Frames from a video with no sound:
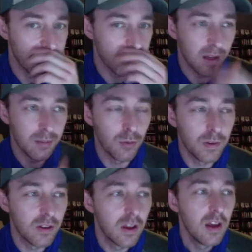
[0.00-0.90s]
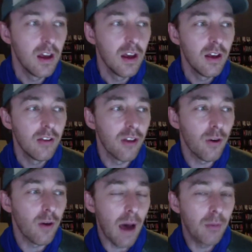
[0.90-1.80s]
type movies so
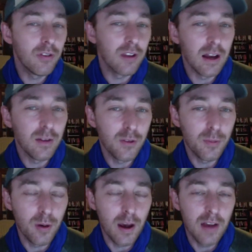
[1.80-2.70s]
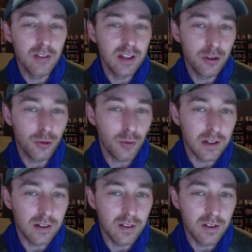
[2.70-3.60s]
I was kind of surprised that he directed
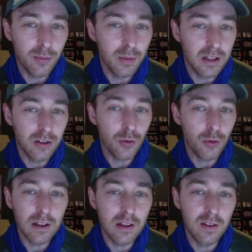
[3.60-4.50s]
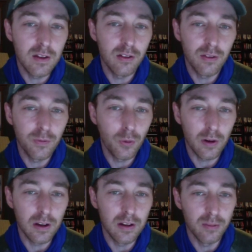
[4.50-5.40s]
this, but he directed this for
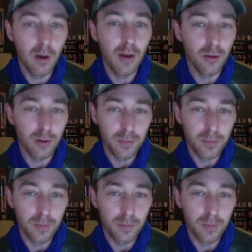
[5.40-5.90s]
his mother.